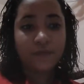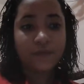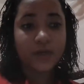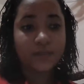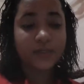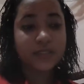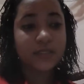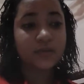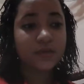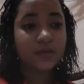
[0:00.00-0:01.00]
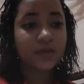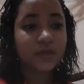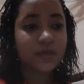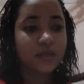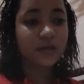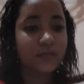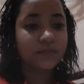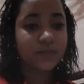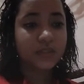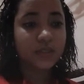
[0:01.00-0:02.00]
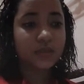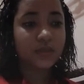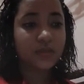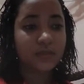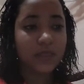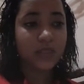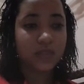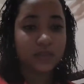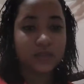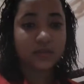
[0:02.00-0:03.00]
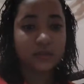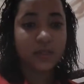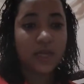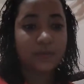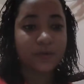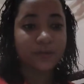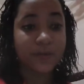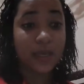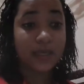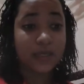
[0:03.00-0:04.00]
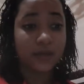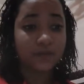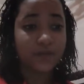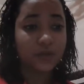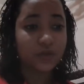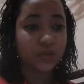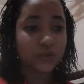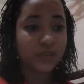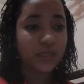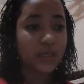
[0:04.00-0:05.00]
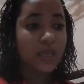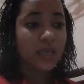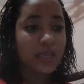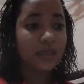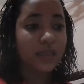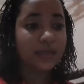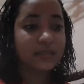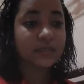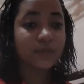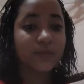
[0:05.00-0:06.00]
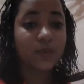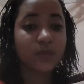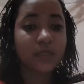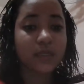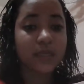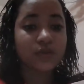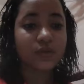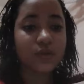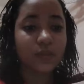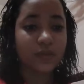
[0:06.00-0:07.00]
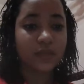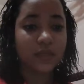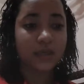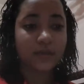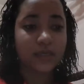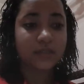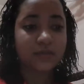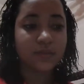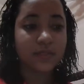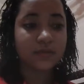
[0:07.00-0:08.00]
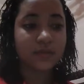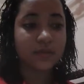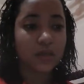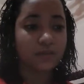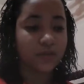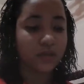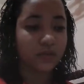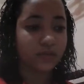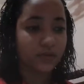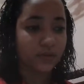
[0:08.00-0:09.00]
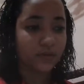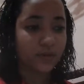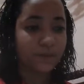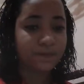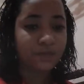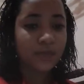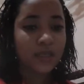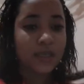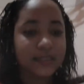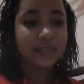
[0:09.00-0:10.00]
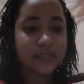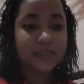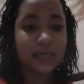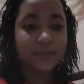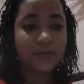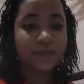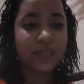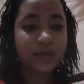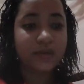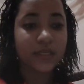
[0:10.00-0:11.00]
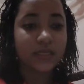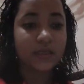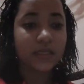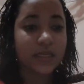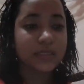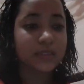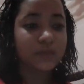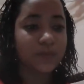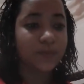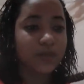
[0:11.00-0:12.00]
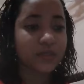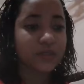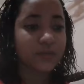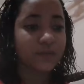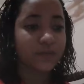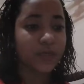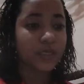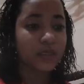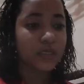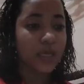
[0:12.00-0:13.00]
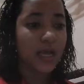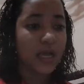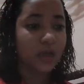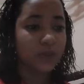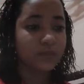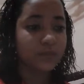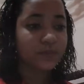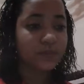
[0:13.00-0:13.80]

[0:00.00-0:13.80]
For a particular teaching method to be appropriate and efficient, it has to be in relation with the characteristics of the learner, and the type of learning is supposed to read out